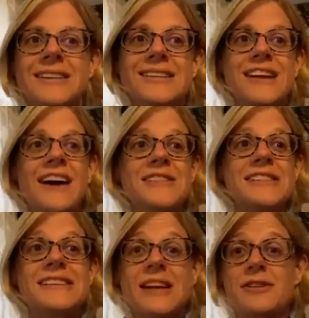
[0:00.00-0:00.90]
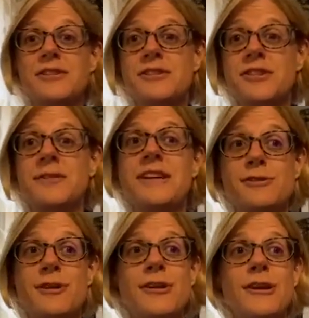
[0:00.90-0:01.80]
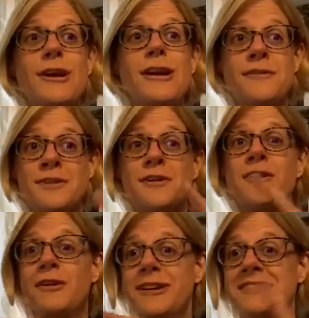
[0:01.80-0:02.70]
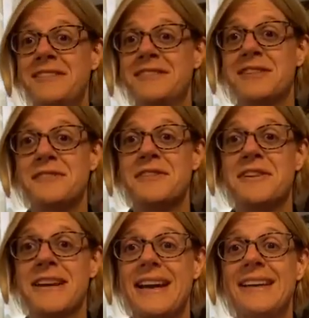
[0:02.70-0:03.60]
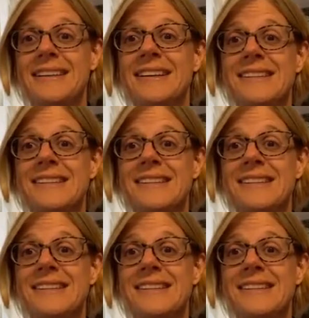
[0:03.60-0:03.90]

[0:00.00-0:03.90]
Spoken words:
This life isn't encouraging you to eat chocolate if you're not already eating chocolate, okay?